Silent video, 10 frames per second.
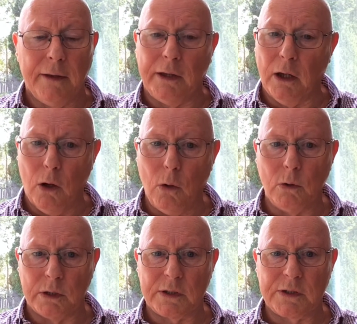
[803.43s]
the
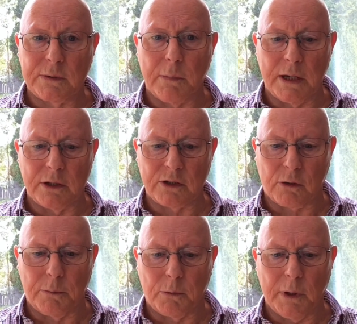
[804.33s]
oldest
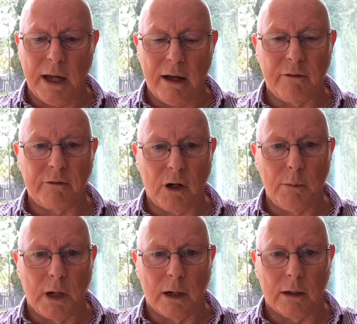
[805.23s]
manuscript we have from
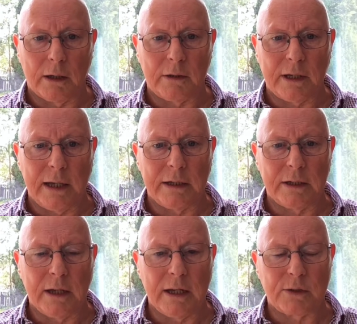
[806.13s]
Ireland, and
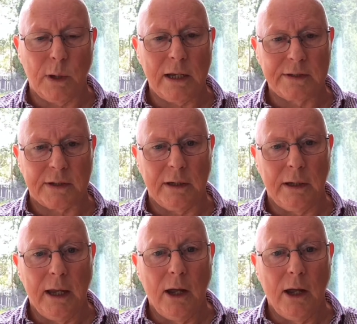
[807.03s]
as well as the